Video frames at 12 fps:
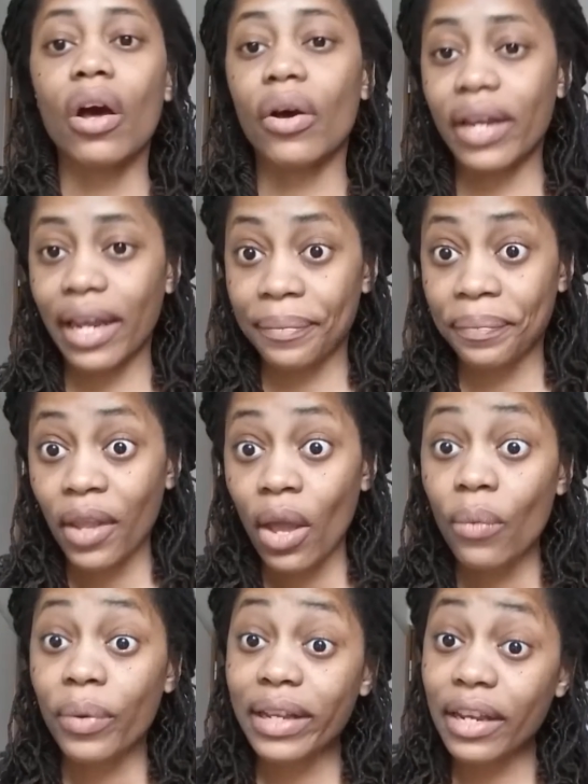Okay,
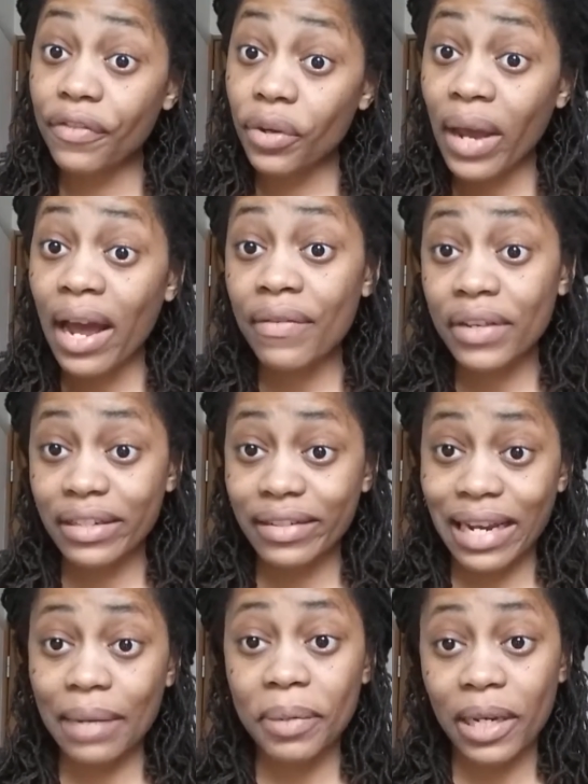Well, if you have a
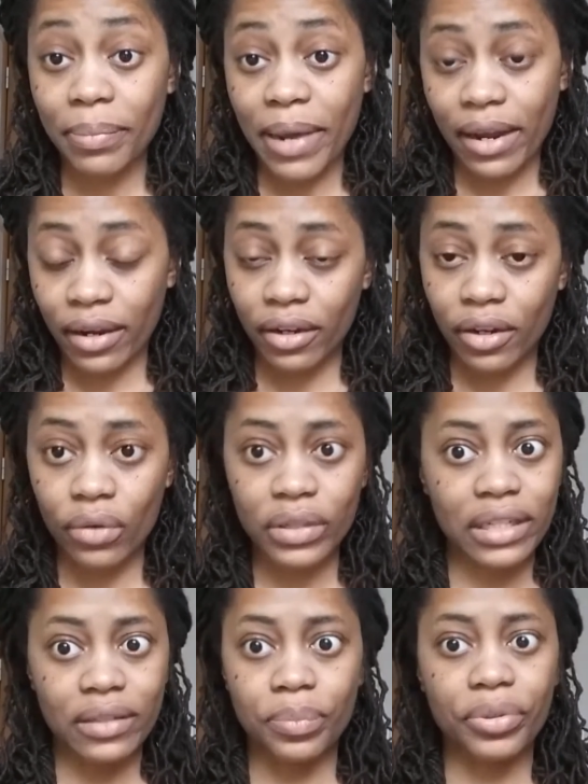JP bank account,
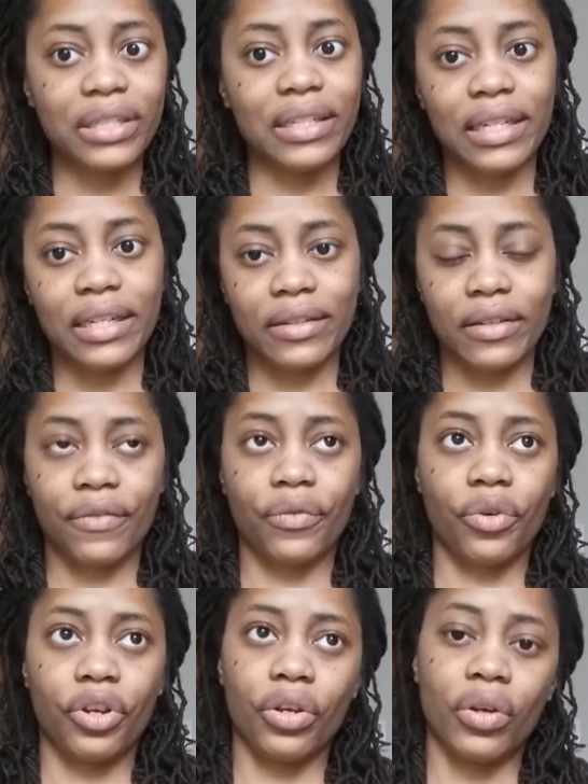it's pretty easy
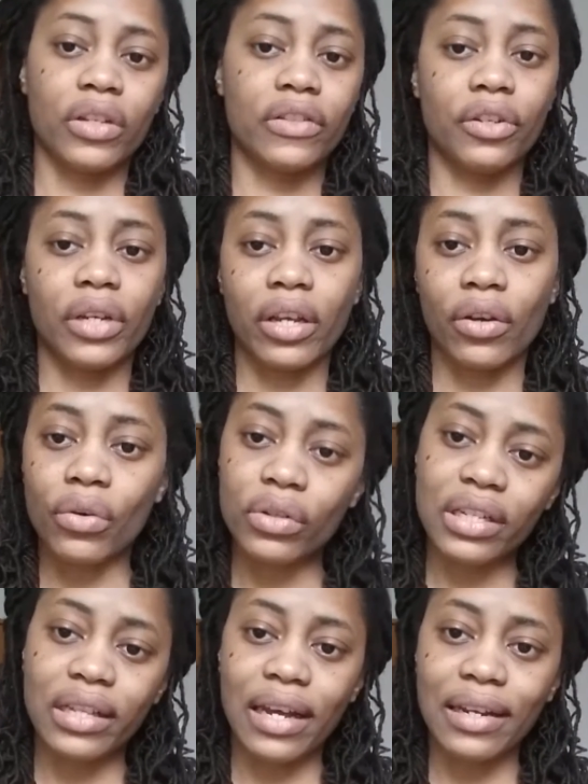for you because you can go
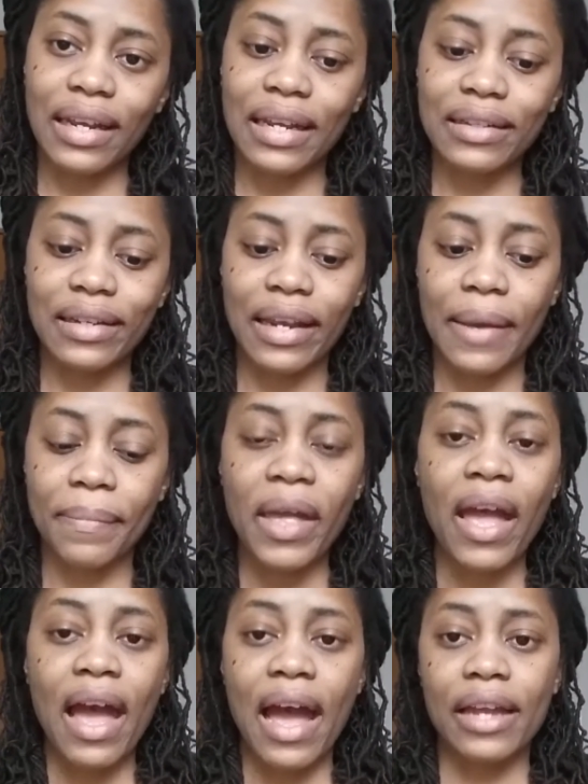to that ATM
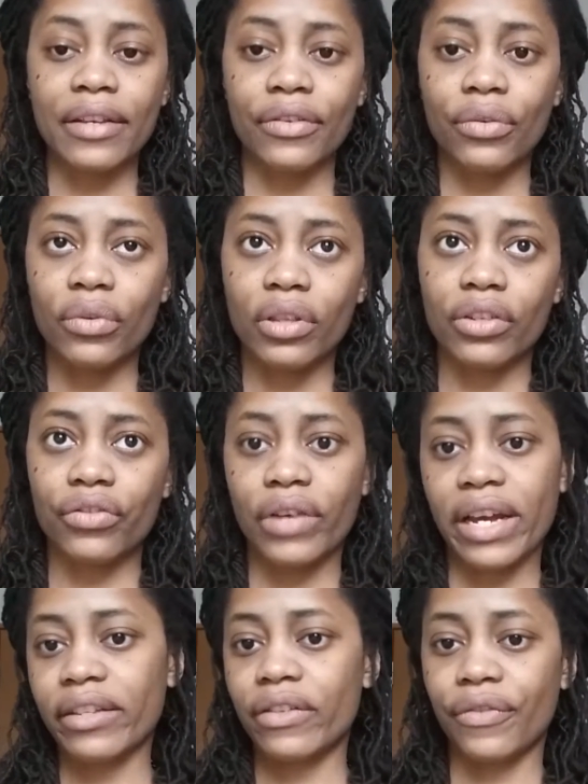and do the
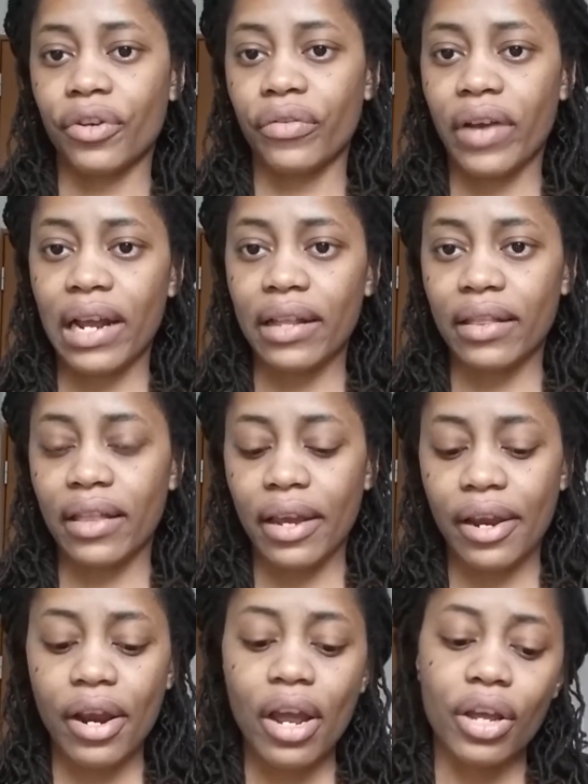transfer right
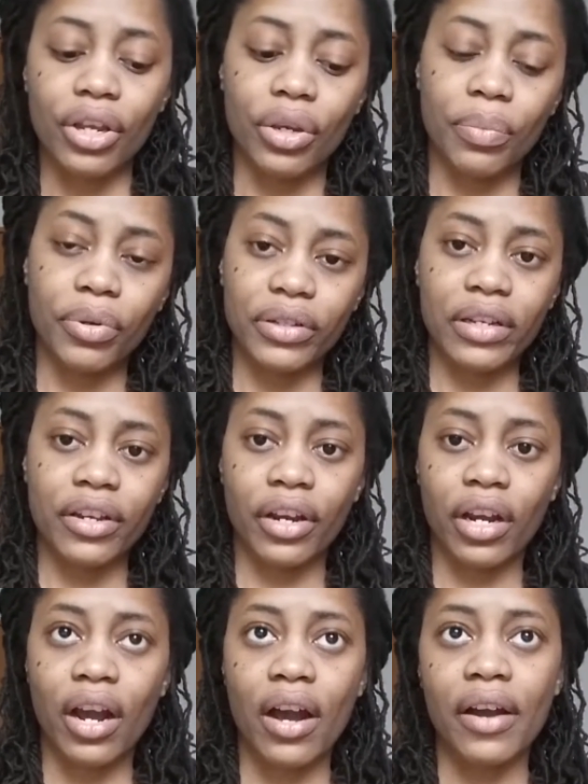there. You put in
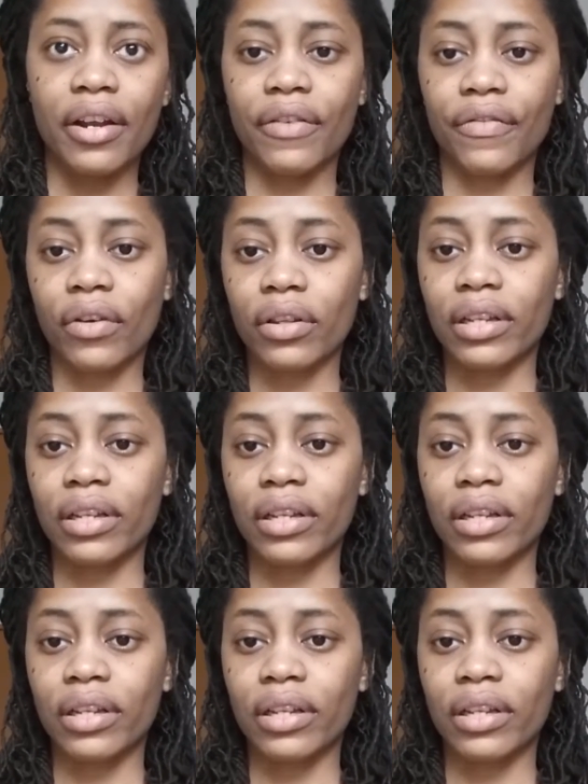your card, you follow